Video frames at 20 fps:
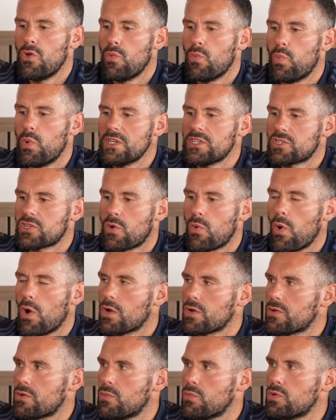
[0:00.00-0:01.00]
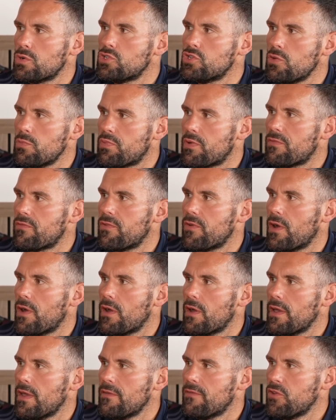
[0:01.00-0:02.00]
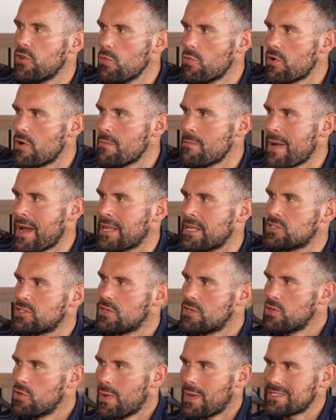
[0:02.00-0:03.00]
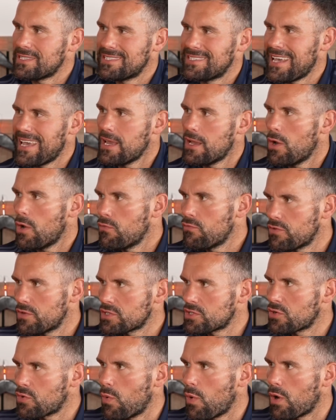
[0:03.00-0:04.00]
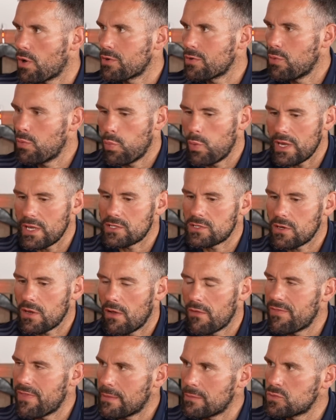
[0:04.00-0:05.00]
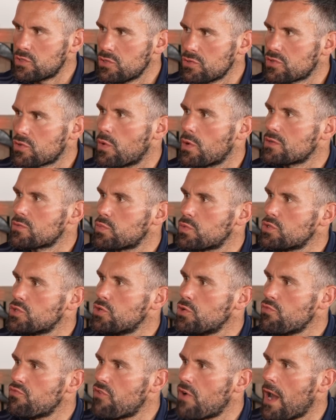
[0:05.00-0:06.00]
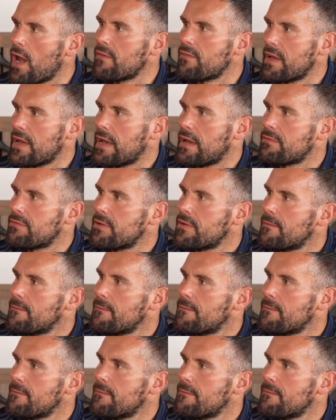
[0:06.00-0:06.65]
which squad would you prefer? If you were a manager and you had to take over a squad, which of them two squads would you rather have?